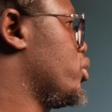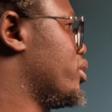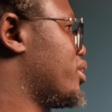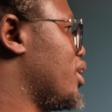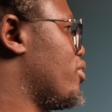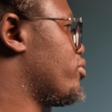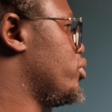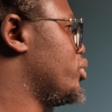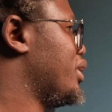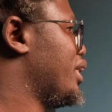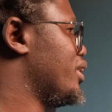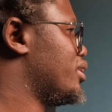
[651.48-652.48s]
your stuff
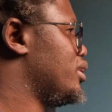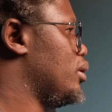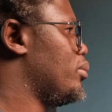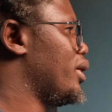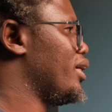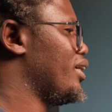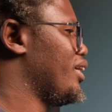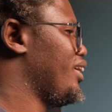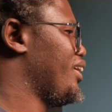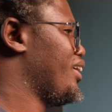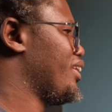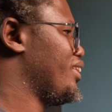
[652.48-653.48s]
using HDMI,
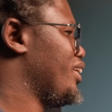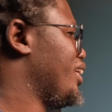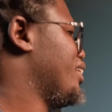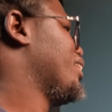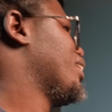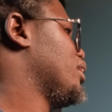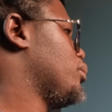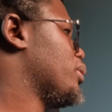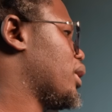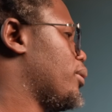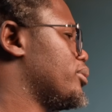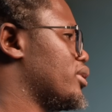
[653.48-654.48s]
then it
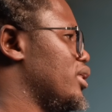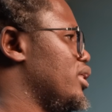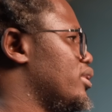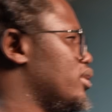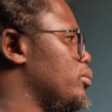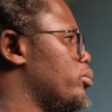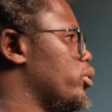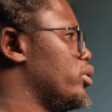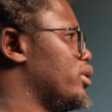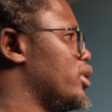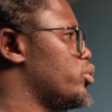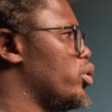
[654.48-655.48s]
becomes really simple.
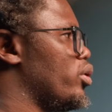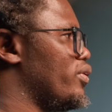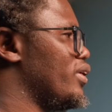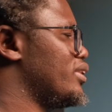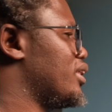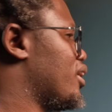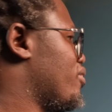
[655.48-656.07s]
That's one of the things that